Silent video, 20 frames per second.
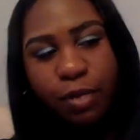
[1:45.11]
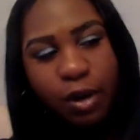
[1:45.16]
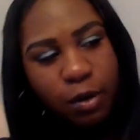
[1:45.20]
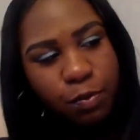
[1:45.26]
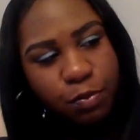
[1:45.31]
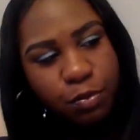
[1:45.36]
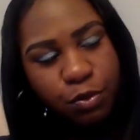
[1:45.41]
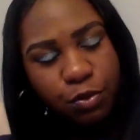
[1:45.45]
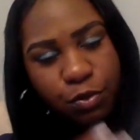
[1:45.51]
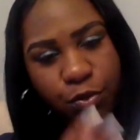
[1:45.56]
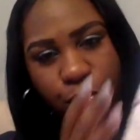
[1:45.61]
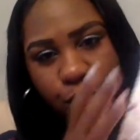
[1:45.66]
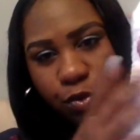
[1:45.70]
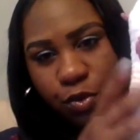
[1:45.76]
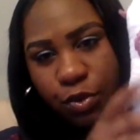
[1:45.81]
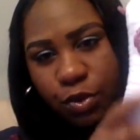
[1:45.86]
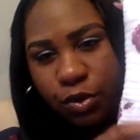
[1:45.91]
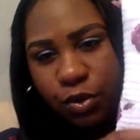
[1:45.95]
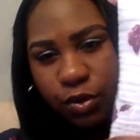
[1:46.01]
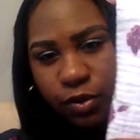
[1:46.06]
purple
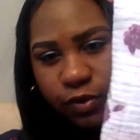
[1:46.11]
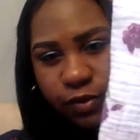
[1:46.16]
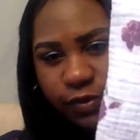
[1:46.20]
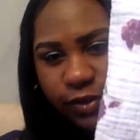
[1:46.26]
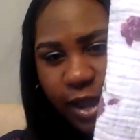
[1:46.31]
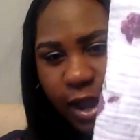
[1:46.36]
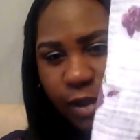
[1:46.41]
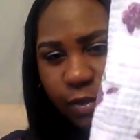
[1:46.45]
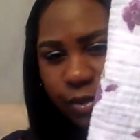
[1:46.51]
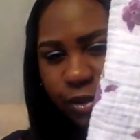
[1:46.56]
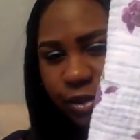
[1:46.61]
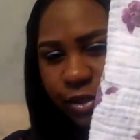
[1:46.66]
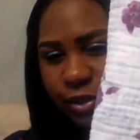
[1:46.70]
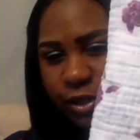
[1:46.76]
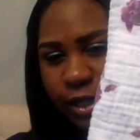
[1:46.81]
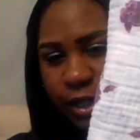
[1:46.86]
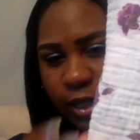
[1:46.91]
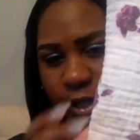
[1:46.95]
flowers on